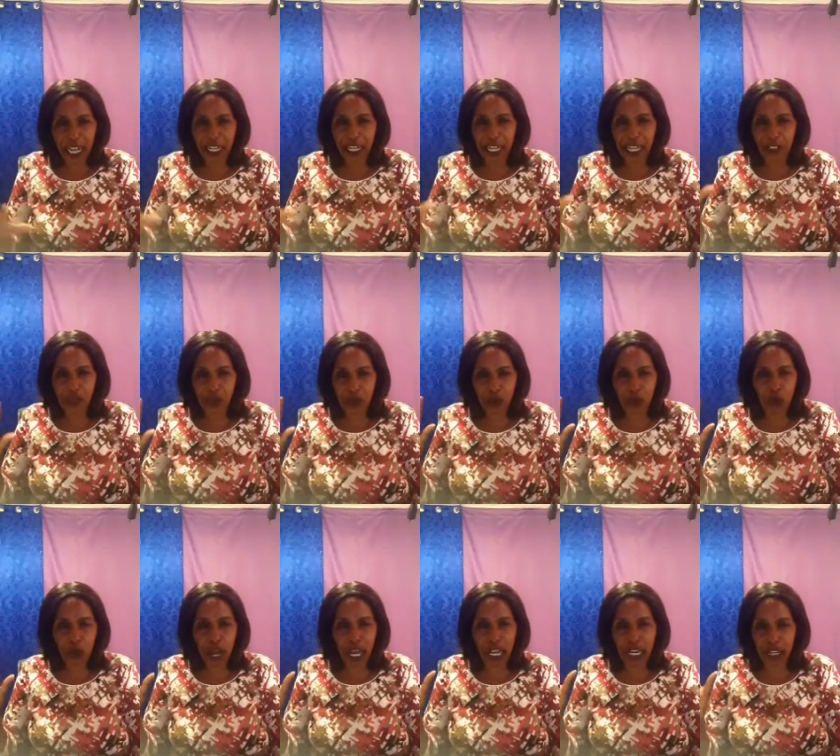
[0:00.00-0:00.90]
and I
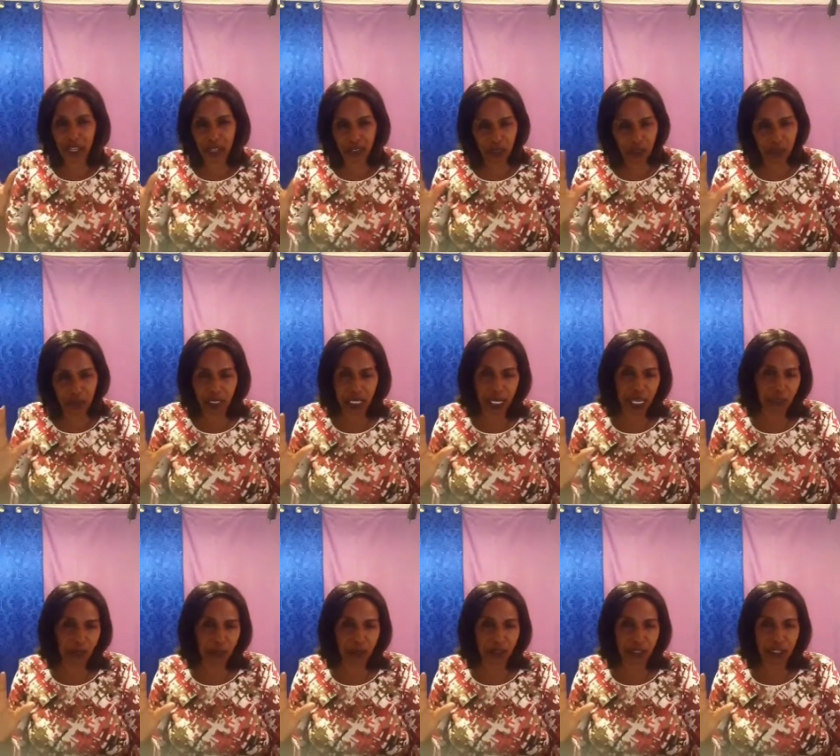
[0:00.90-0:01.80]
saw a lot of
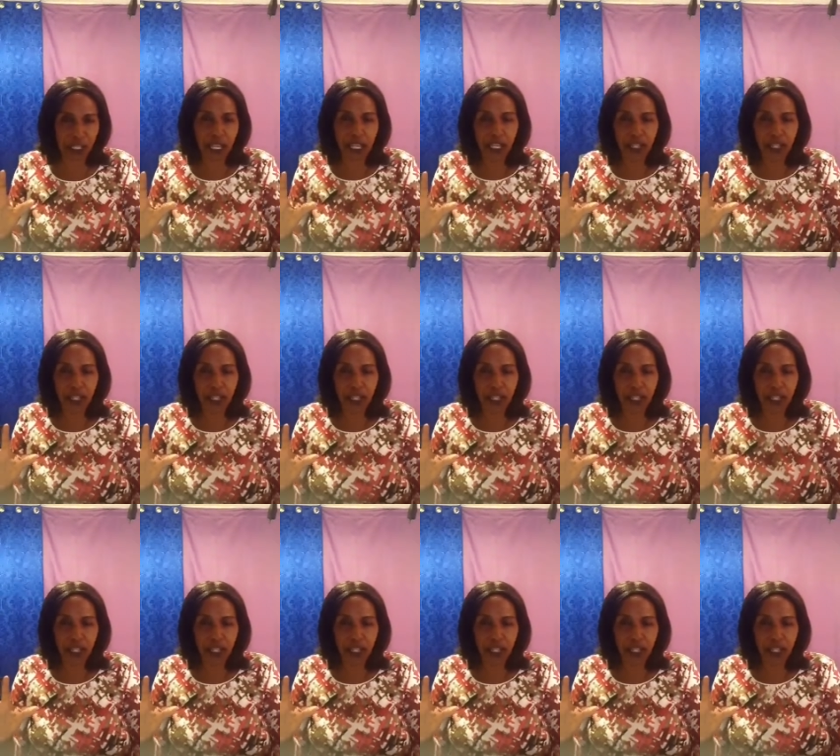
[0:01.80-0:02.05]
miracles.